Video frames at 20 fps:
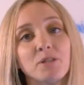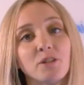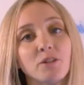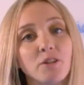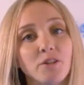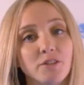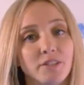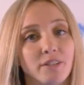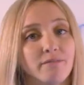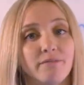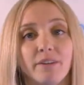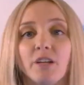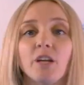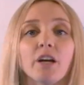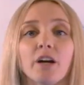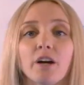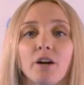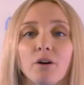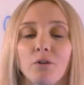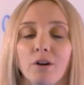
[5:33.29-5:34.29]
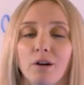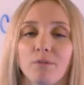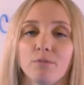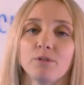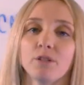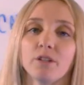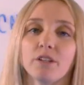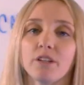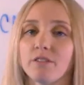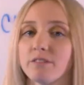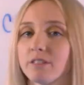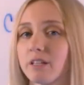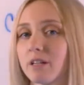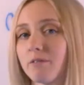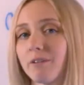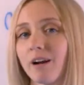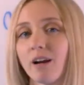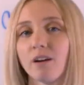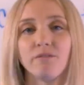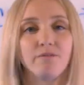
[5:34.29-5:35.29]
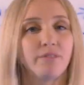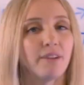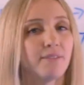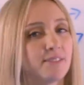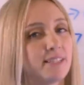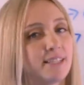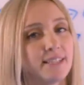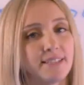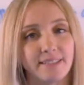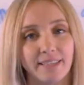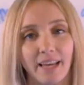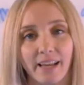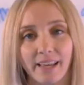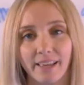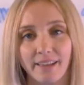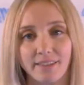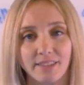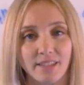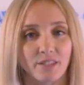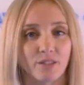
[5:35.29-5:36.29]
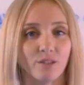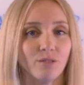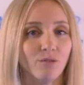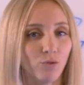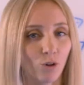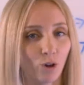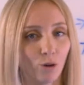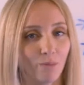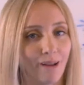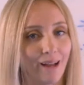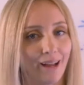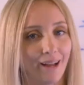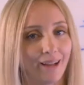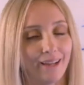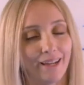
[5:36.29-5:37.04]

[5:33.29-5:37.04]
using video, I'm still using around 15 seconds as the format,